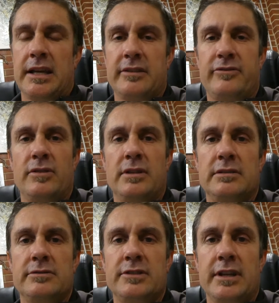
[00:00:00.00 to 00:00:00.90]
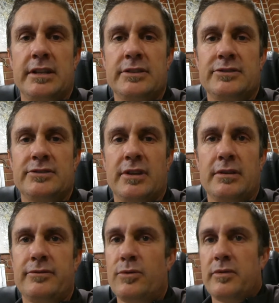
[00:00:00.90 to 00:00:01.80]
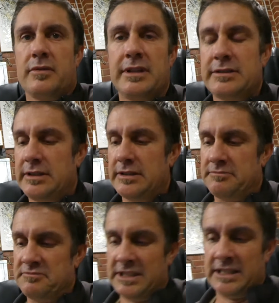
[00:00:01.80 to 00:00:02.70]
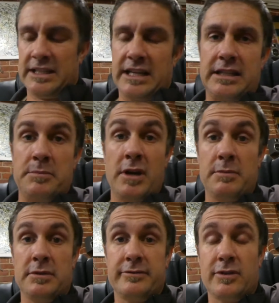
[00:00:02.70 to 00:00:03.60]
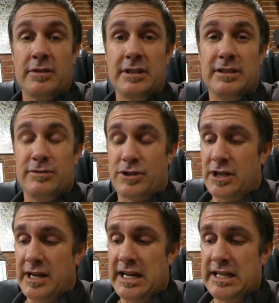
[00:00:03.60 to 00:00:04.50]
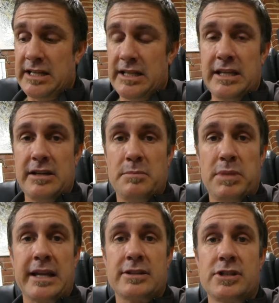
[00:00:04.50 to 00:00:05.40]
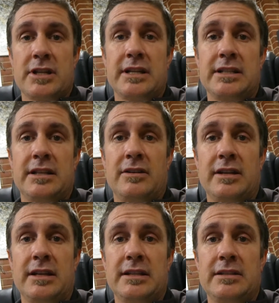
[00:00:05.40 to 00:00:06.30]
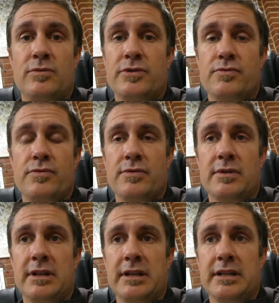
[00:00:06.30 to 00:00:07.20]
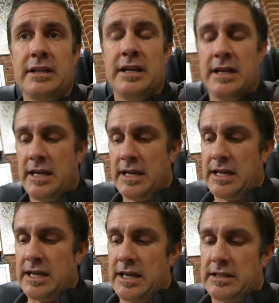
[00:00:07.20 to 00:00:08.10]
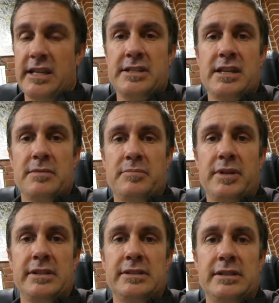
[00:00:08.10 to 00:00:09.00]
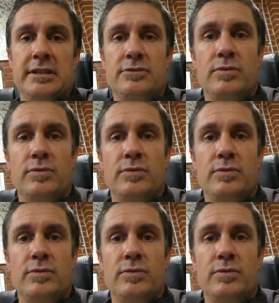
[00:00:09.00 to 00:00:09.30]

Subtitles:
and a few little sinkers and so forth, and that's it. At the moment I've got a little chain in there, a black chain that I had that wasn't real clean, 10-cent piece and a